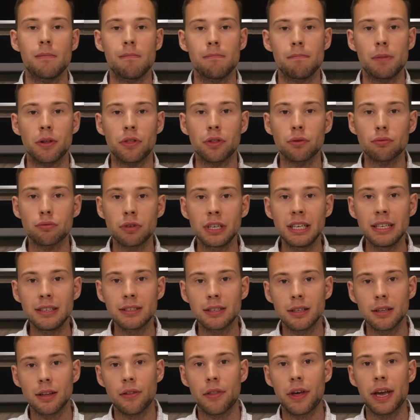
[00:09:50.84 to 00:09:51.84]
But the
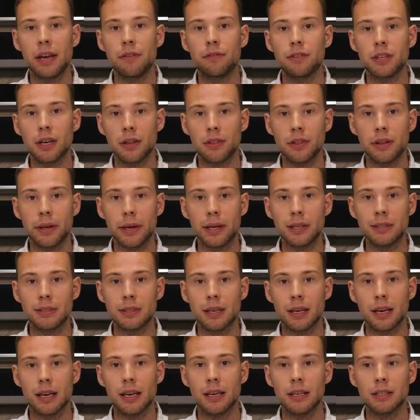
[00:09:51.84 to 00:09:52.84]
reason that they've done
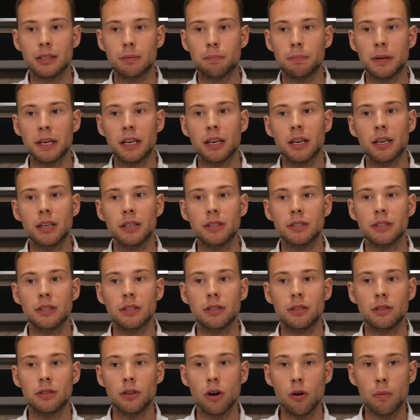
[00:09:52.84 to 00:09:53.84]
this is
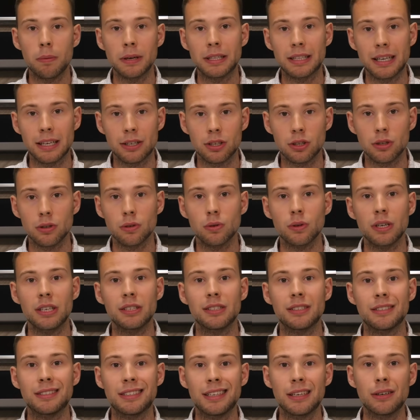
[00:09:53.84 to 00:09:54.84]
because Dolby Digital
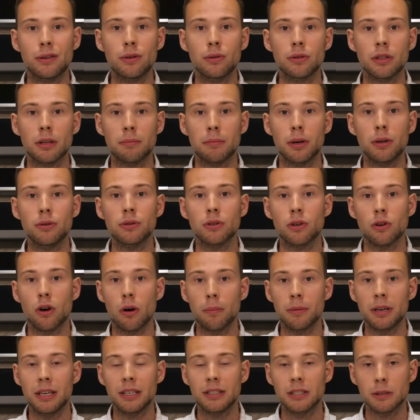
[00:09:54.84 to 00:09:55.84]
is still the most
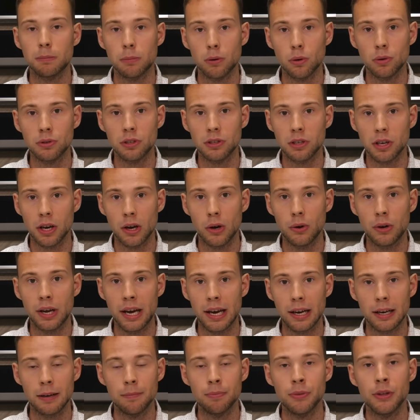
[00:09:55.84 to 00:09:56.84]
commonly supported
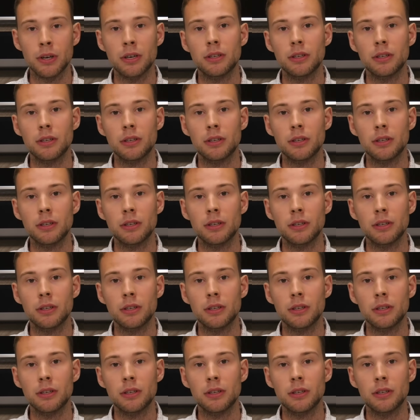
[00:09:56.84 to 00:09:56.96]
codec.